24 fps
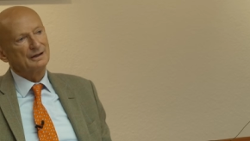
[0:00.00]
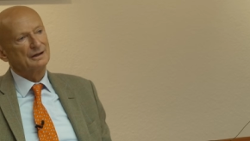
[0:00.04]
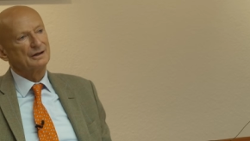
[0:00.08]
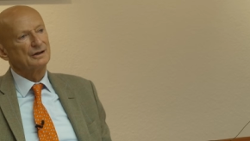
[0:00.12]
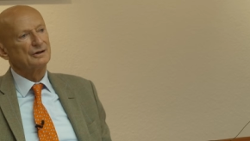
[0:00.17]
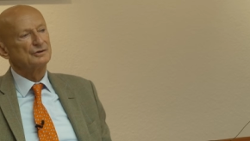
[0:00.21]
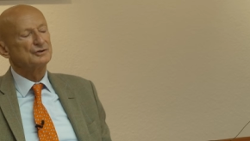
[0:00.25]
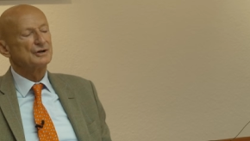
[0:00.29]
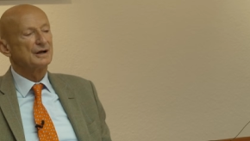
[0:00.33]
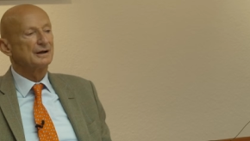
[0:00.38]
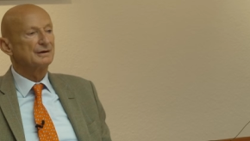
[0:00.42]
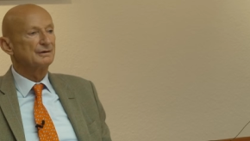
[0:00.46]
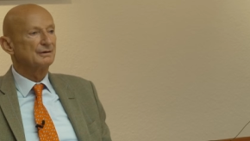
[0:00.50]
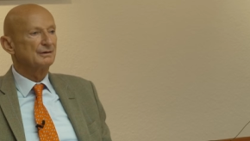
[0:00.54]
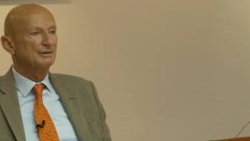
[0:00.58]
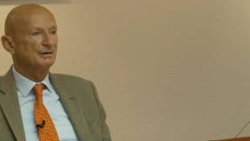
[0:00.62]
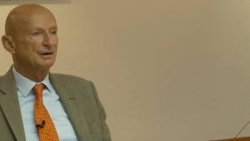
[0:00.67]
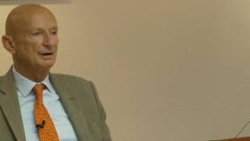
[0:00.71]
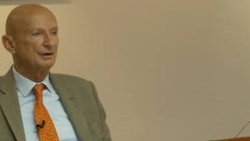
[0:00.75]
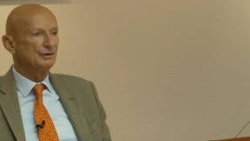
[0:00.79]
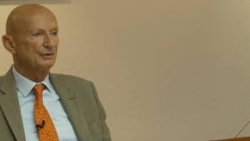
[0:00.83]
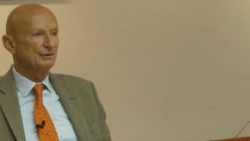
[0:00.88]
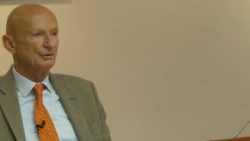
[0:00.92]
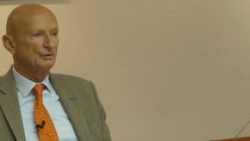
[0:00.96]
uh,
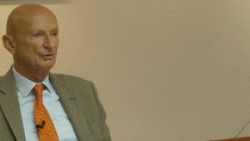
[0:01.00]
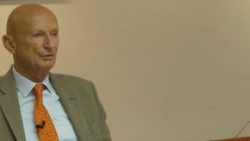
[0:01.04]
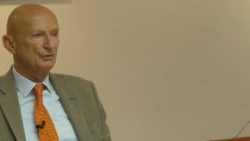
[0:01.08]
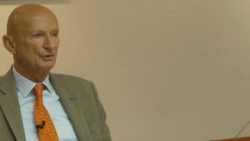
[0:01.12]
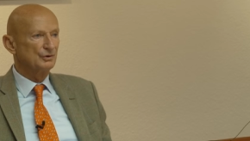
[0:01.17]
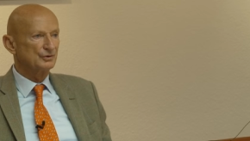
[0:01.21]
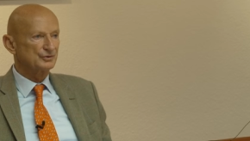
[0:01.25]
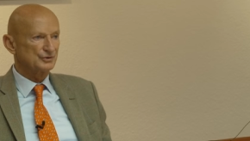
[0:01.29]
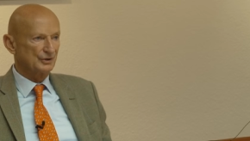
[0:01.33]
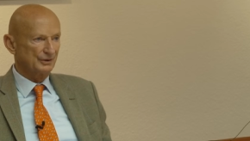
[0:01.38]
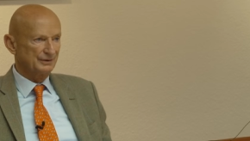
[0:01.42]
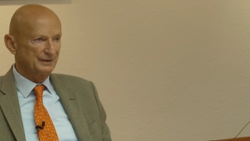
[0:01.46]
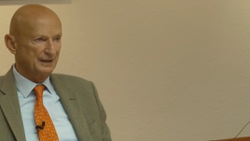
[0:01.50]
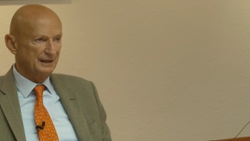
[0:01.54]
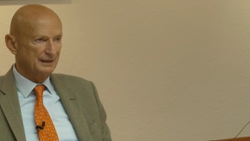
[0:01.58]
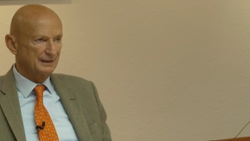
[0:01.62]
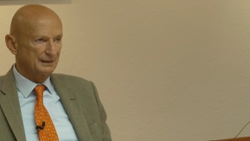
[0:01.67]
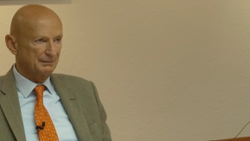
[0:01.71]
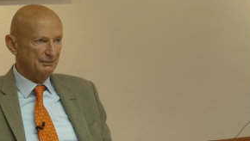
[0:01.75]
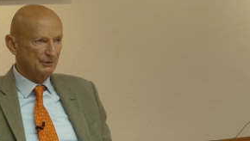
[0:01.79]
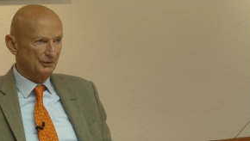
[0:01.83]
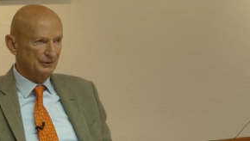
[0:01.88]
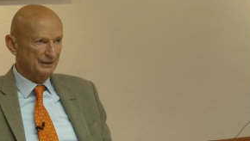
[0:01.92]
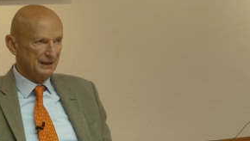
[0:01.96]
general rules on
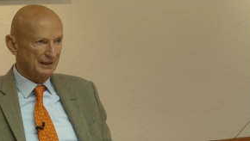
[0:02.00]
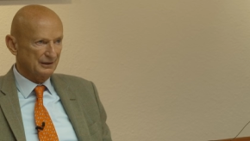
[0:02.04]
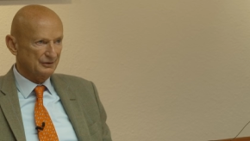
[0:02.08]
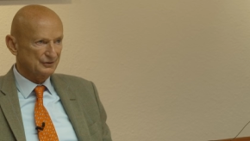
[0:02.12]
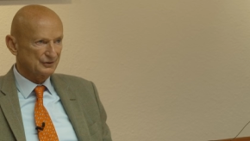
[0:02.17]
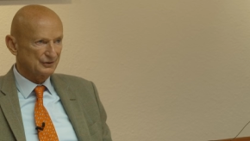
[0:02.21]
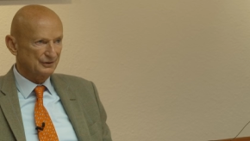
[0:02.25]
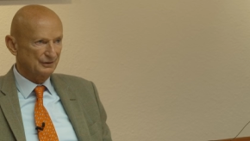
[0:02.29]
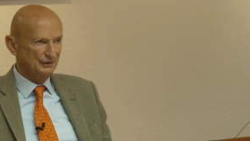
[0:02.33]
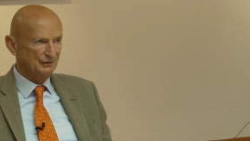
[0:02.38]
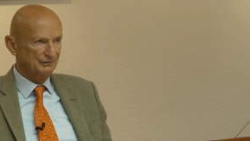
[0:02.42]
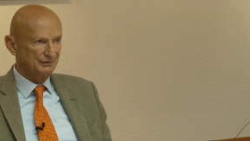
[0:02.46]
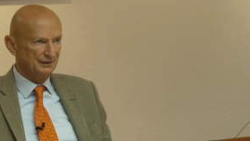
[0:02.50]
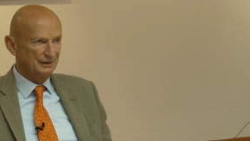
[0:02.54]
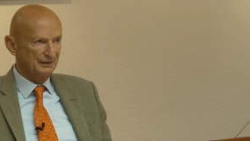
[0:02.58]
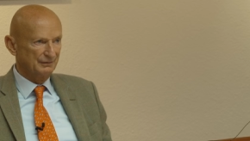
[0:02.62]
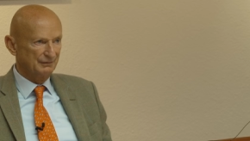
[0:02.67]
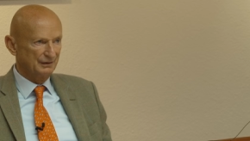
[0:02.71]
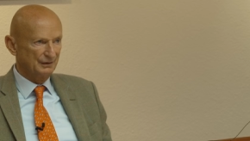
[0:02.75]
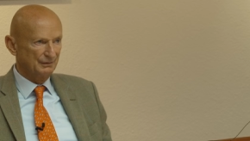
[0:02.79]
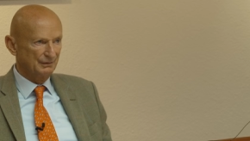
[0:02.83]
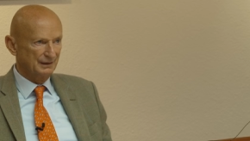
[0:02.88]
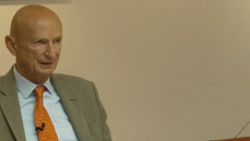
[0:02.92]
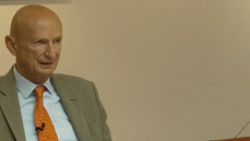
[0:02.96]
data protection of
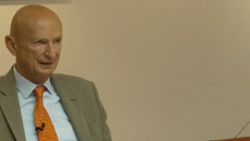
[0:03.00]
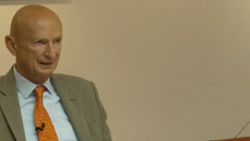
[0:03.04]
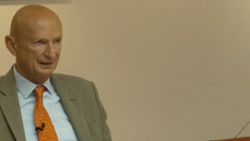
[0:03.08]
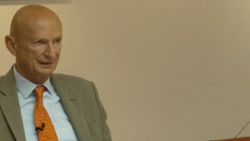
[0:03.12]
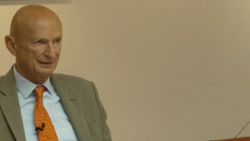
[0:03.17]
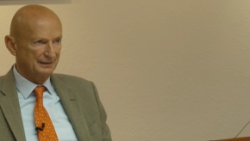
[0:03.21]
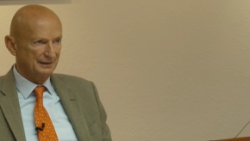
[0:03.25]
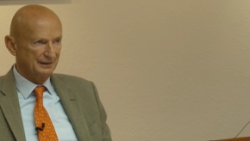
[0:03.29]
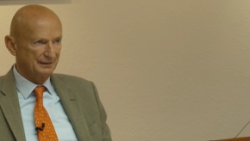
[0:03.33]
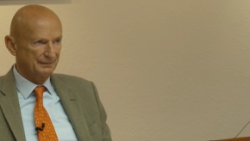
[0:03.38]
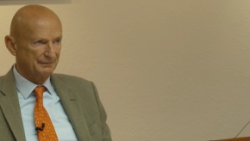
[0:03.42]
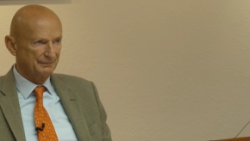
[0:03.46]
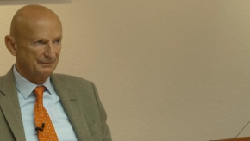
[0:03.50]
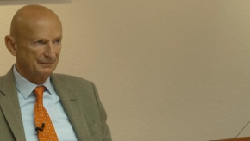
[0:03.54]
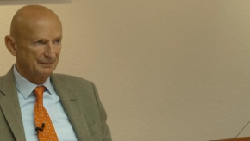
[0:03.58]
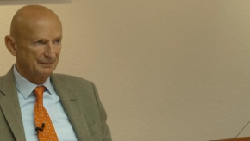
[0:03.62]
individual data.